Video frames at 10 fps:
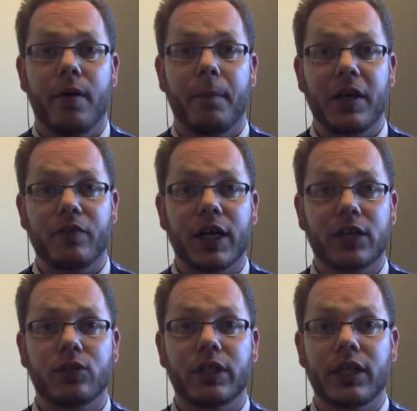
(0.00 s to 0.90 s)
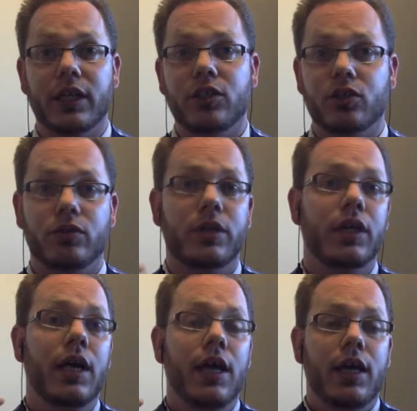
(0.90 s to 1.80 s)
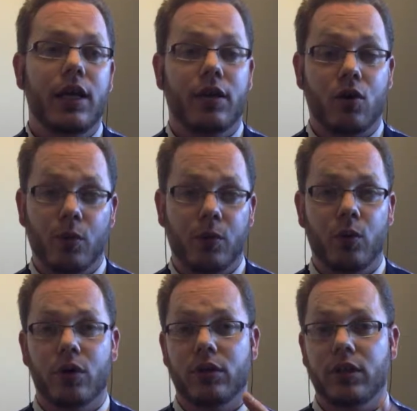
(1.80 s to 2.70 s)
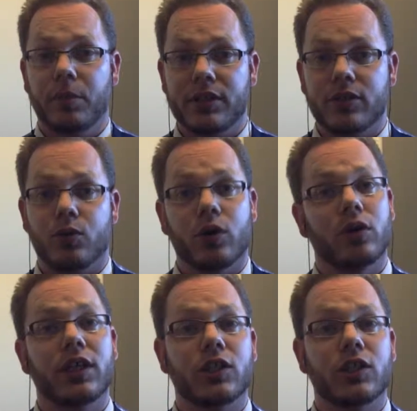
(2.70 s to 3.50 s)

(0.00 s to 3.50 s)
manufacturing and industry, in the corporate world, in the business world,